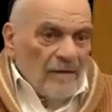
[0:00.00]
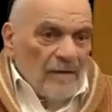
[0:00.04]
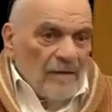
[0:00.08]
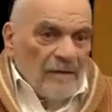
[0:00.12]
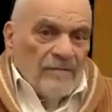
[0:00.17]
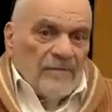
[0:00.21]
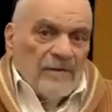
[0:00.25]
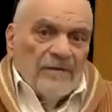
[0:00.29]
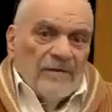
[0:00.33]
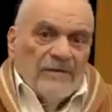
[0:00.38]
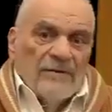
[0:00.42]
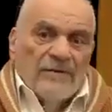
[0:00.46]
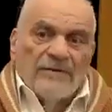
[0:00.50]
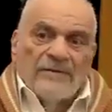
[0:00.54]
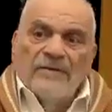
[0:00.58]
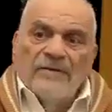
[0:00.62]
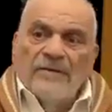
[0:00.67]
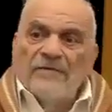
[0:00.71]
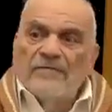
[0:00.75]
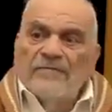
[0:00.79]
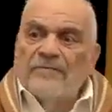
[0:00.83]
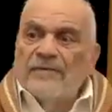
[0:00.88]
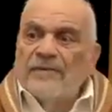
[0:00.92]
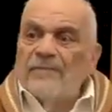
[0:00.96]
Because
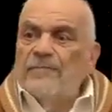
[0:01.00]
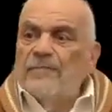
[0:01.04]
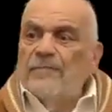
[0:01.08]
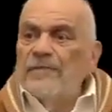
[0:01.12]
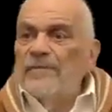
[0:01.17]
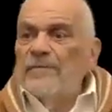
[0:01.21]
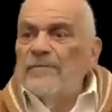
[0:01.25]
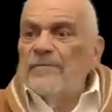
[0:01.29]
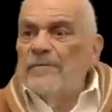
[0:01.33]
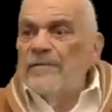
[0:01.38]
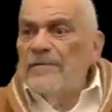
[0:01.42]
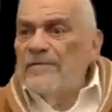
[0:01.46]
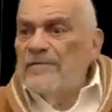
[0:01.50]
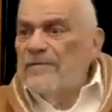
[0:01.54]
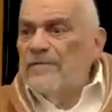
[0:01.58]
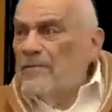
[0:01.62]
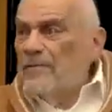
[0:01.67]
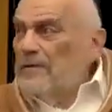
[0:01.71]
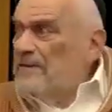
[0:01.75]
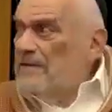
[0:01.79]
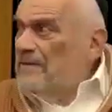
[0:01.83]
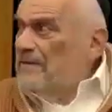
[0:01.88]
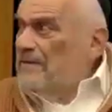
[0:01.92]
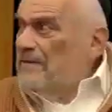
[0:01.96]
if the purpose
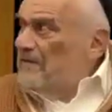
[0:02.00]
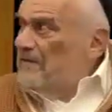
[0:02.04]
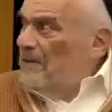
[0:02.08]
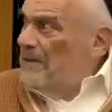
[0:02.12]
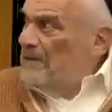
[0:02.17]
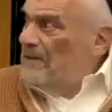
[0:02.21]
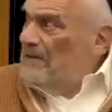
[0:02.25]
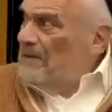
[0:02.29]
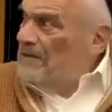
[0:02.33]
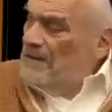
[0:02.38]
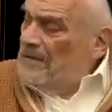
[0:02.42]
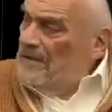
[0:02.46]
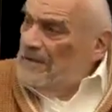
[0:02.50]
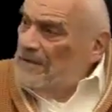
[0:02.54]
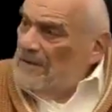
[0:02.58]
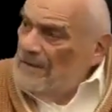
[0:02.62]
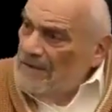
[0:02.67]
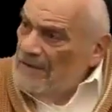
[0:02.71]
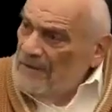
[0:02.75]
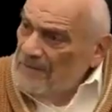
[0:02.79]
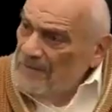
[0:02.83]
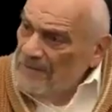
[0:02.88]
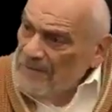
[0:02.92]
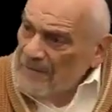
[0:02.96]
was merely
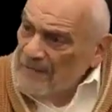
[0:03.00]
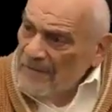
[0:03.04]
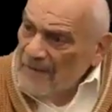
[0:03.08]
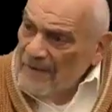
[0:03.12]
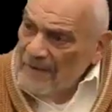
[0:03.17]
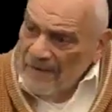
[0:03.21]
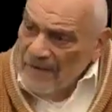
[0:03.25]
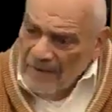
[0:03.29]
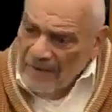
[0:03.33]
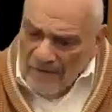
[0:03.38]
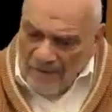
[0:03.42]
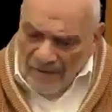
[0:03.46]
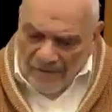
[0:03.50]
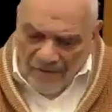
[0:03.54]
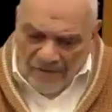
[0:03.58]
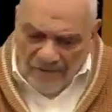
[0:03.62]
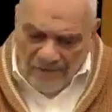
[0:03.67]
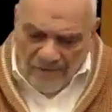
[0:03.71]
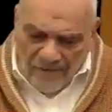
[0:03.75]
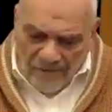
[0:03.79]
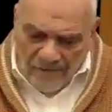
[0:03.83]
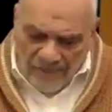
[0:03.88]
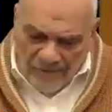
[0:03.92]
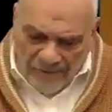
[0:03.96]

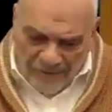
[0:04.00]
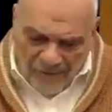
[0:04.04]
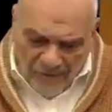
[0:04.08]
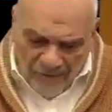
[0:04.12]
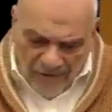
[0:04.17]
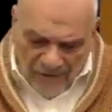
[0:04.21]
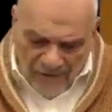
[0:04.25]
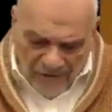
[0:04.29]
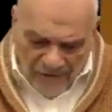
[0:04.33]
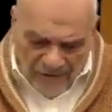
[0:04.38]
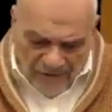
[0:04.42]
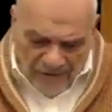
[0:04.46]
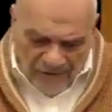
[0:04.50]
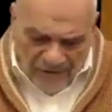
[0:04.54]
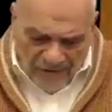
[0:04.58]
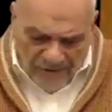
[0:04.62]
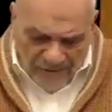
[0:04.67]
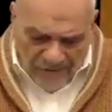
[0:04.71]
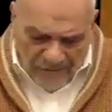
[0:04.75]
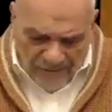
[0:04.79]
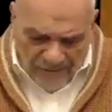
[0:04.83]
to force